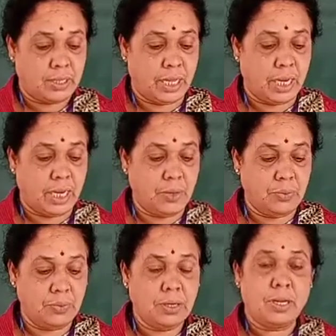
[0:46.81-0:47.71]
They
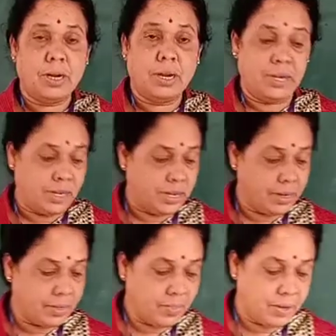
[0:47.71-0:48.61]
lived
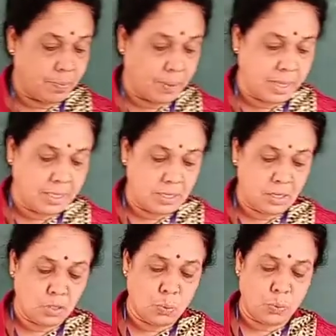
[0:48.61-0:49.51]
near the
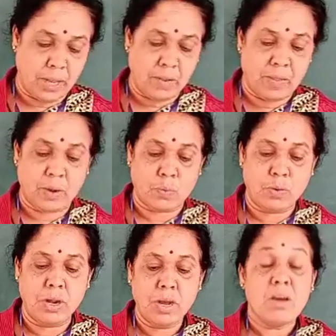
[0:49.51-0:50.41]
places where they
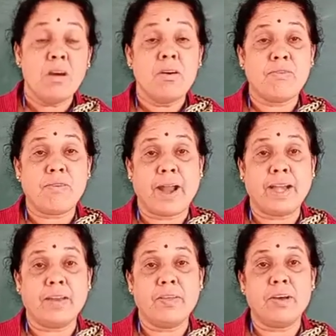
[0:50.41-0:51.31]
could
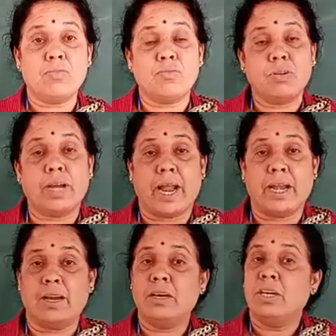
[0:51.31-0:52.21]
find the food
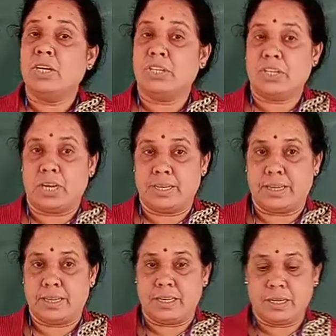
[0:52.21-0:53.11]
and shelter.